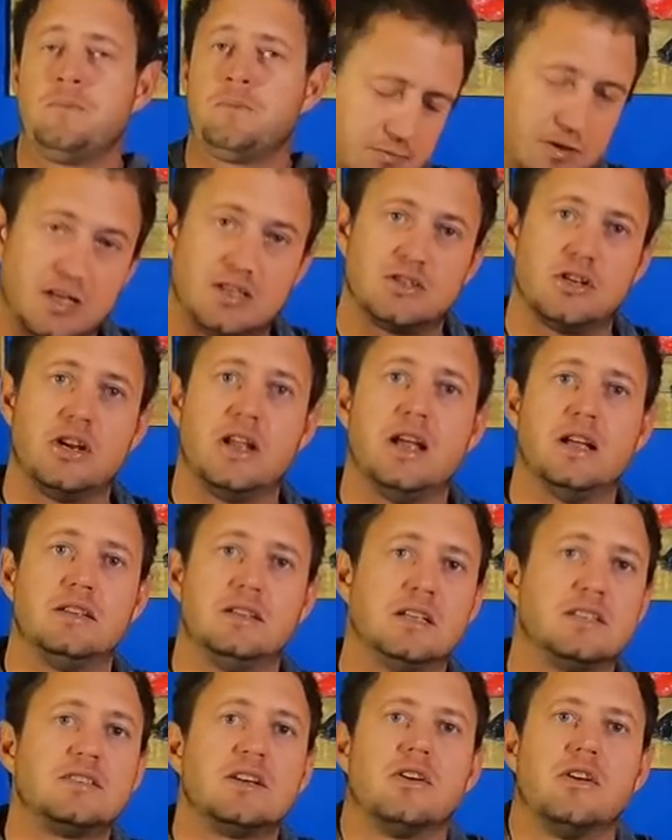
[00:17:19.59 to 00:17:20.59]
That's
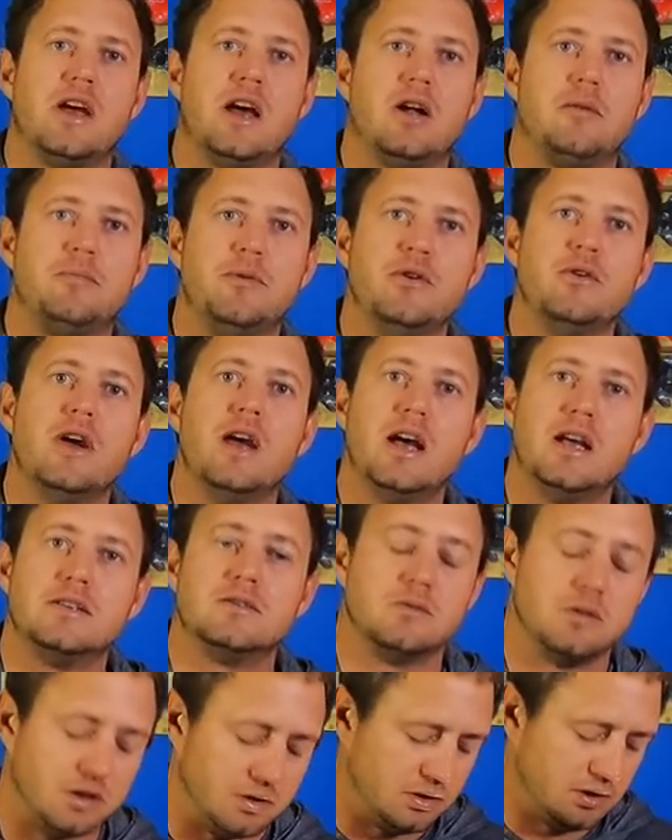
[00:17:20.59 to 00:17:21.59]
gonna help you as
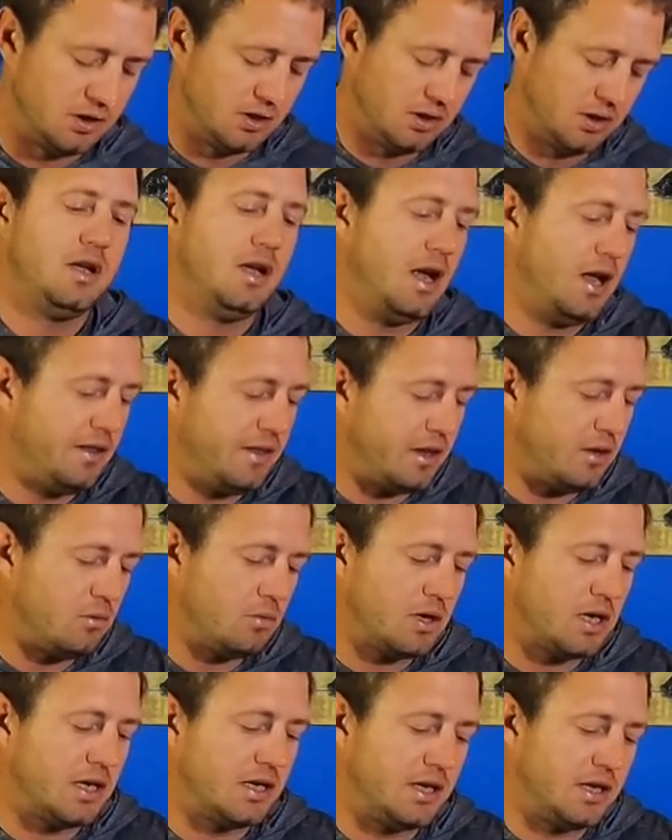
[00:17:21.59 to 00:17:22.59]
well. And then
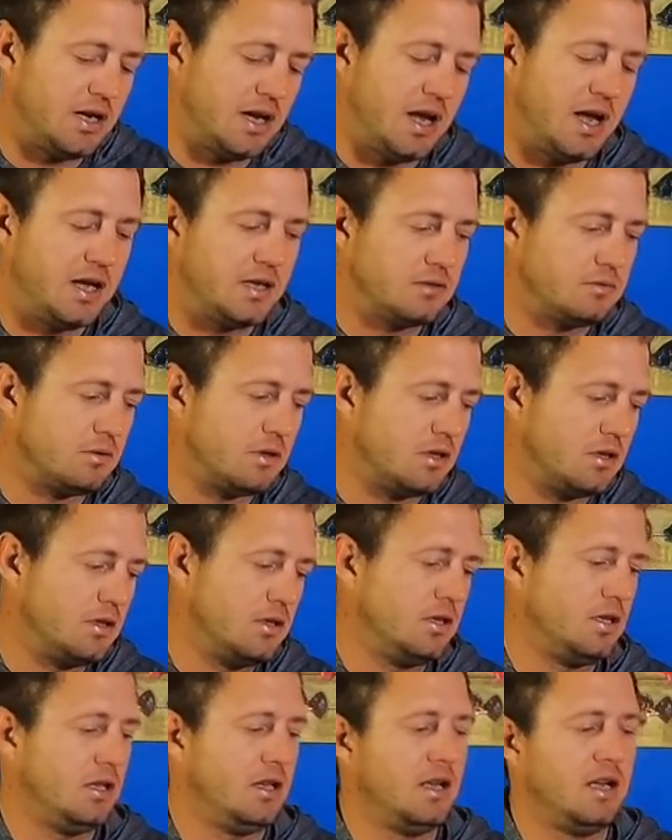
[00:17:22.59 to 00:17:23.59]
what I did as well,